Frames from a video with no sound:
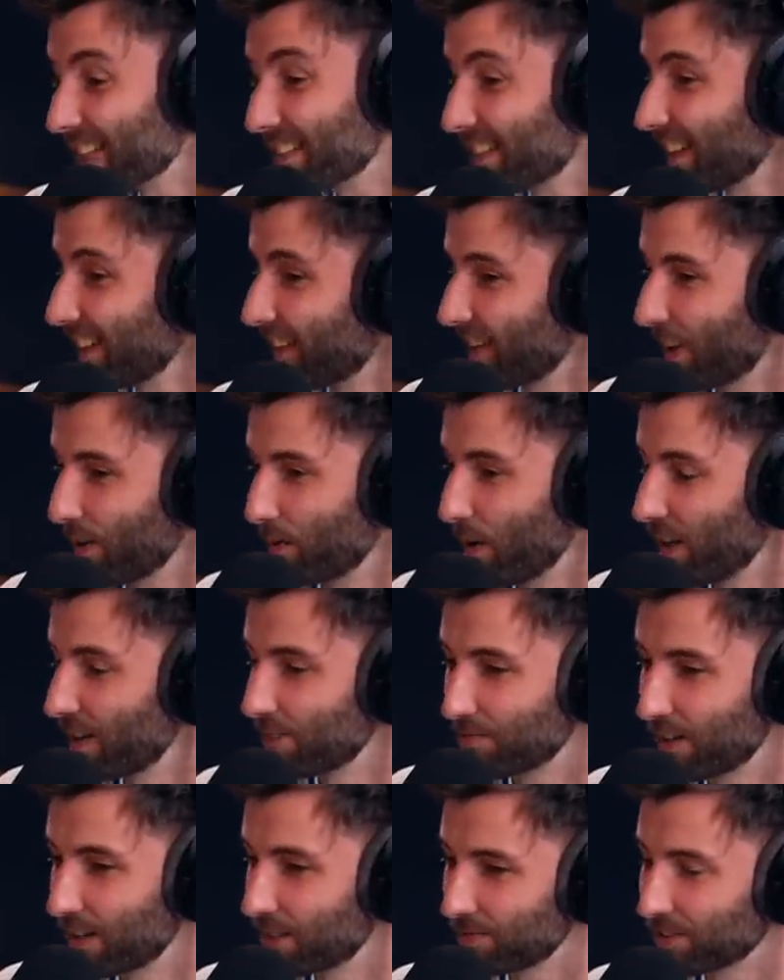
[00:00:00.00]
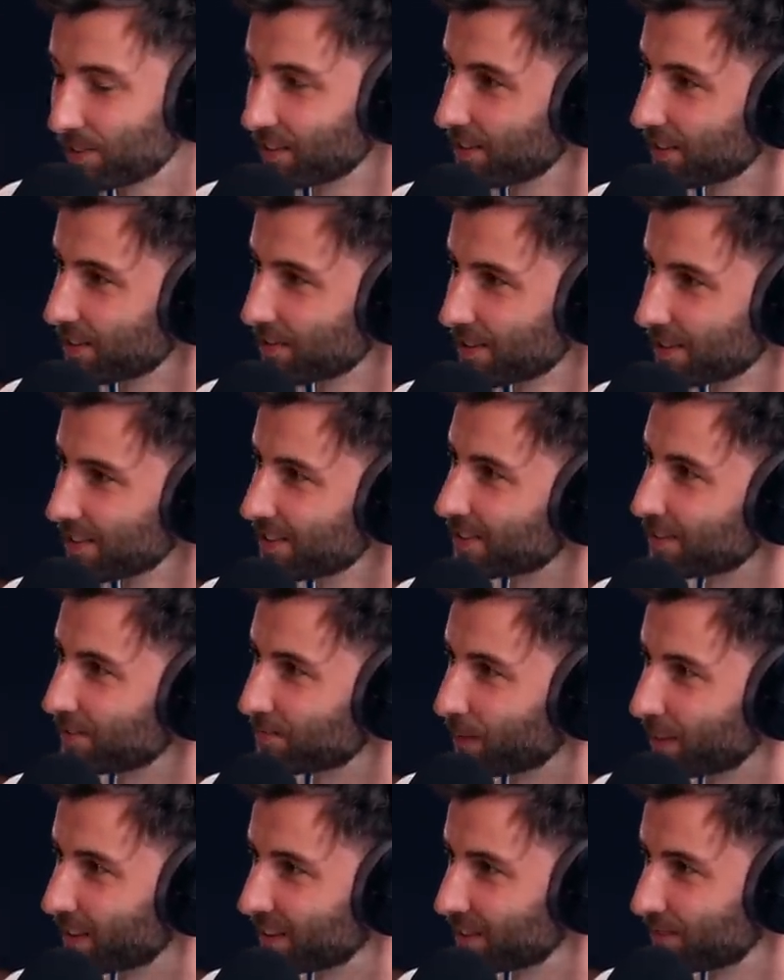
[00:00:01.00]
that's the thing, like, when are we going to use these
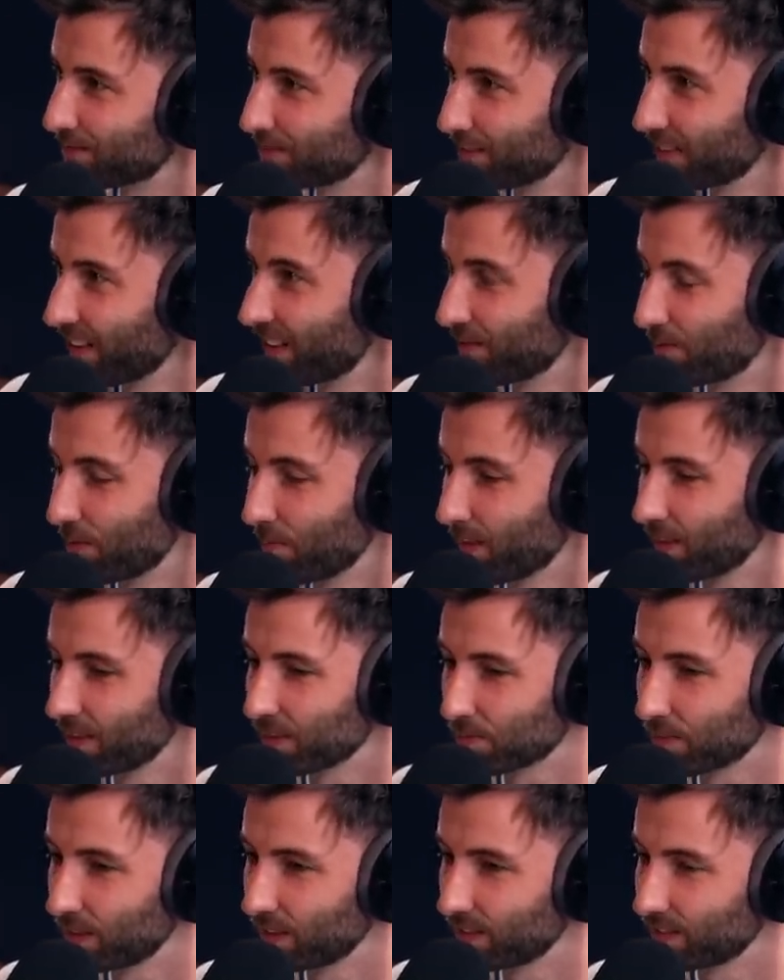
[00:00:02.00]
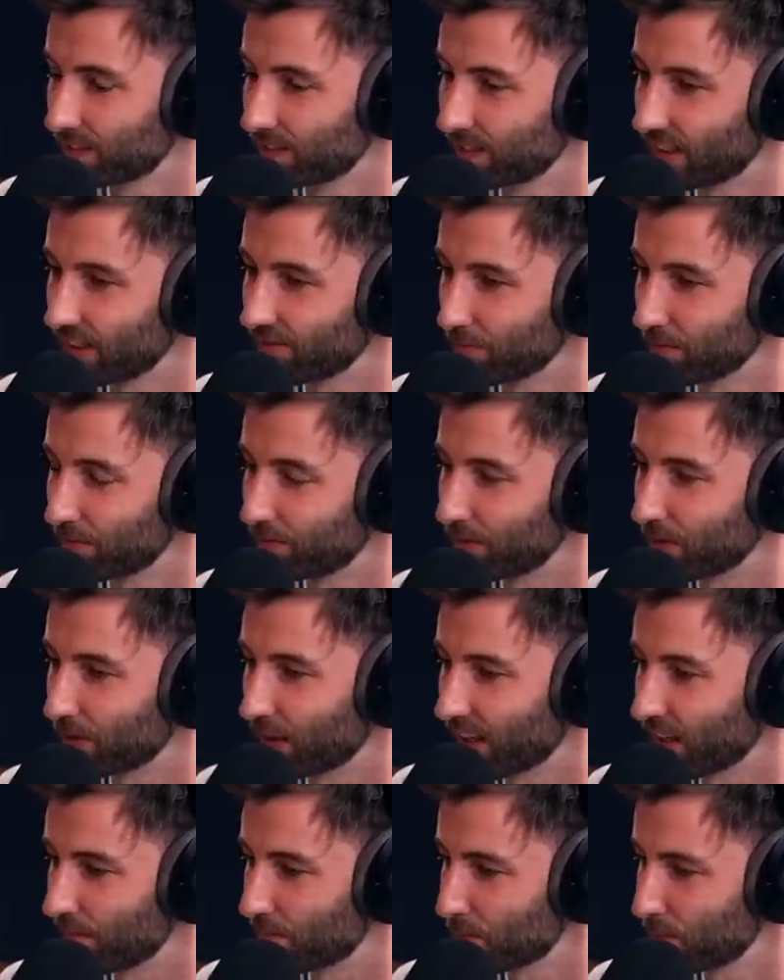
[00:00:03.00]
young players? Mm. Like, we might as well give them a few
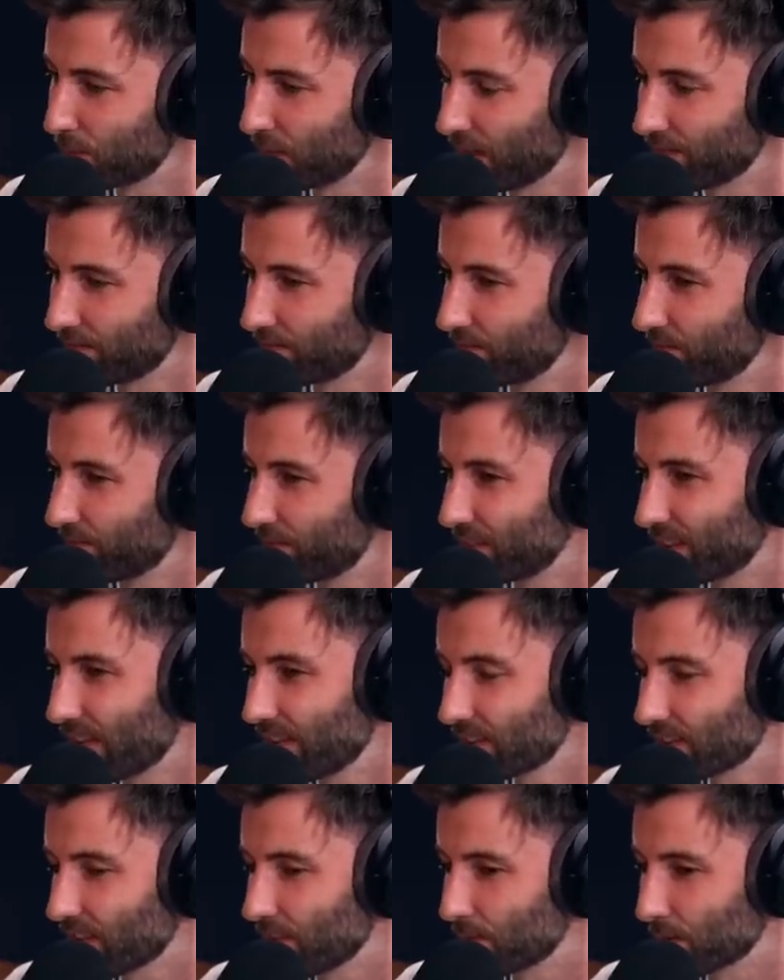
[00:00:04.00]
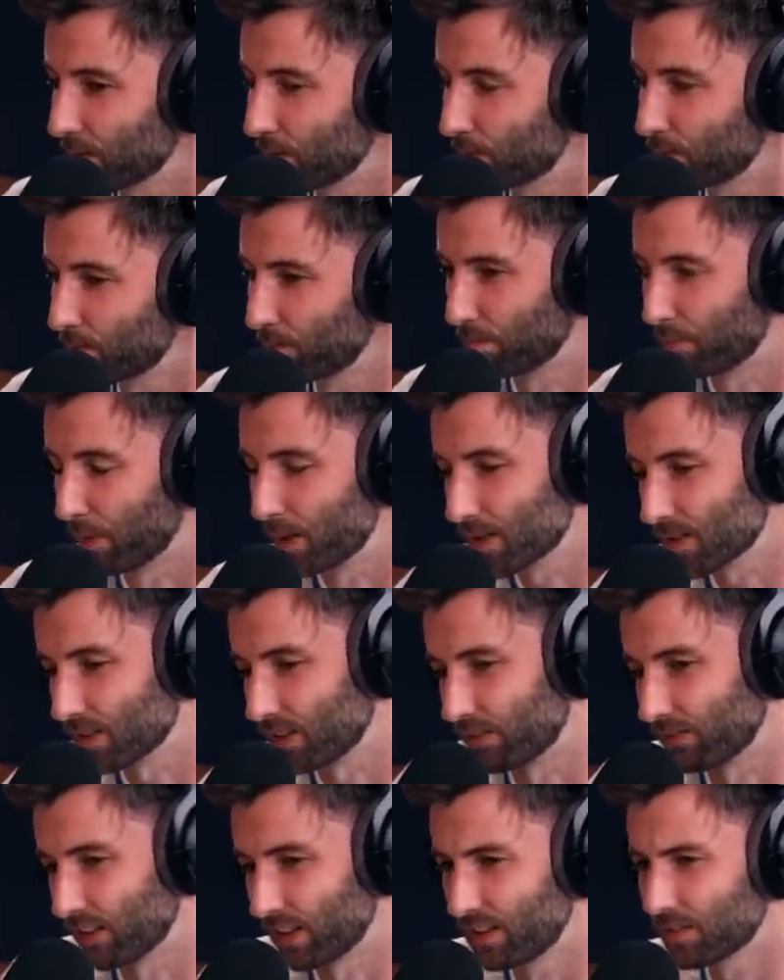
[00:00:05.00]
games. But yeah, for Dan James on a
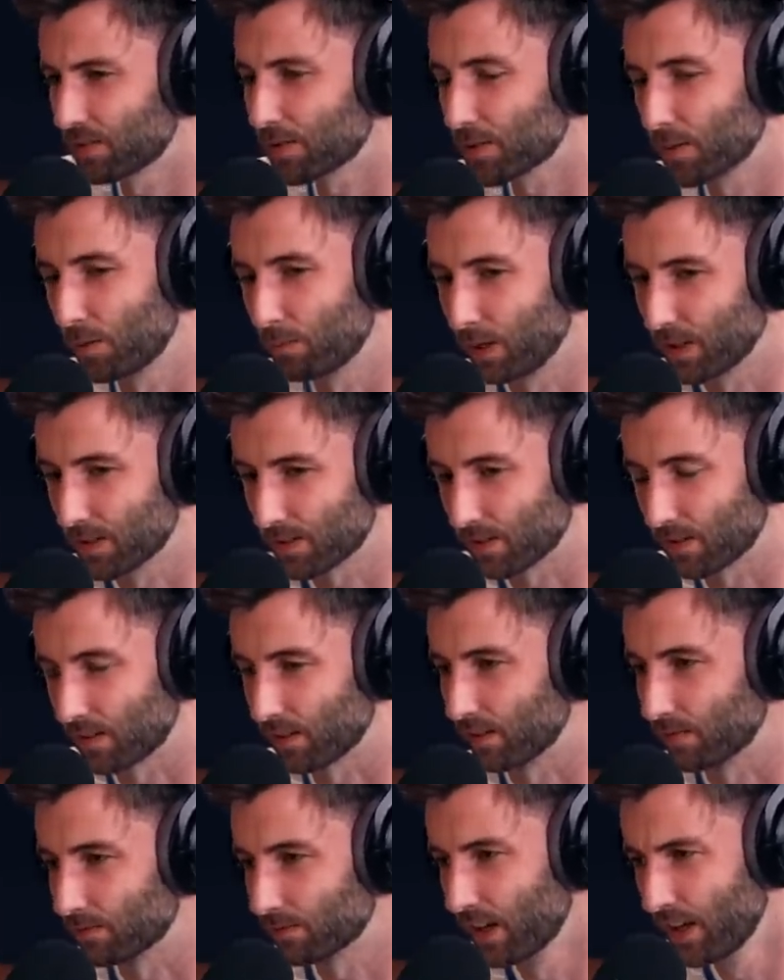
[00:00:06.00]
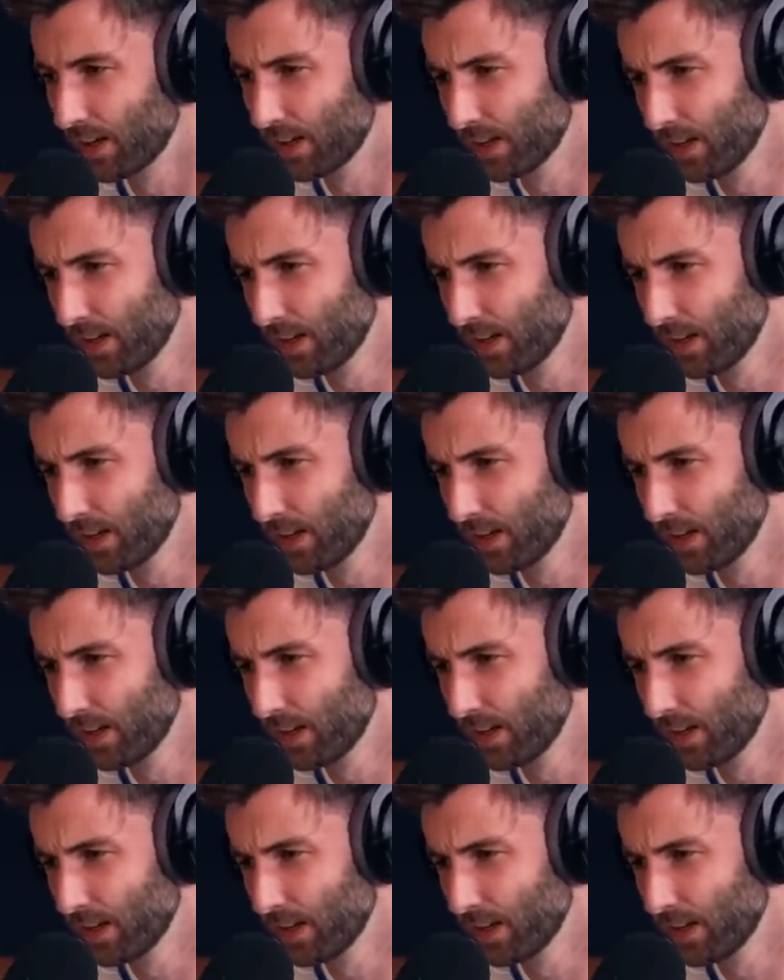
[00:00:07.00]
personal level, and it does come back to the thing of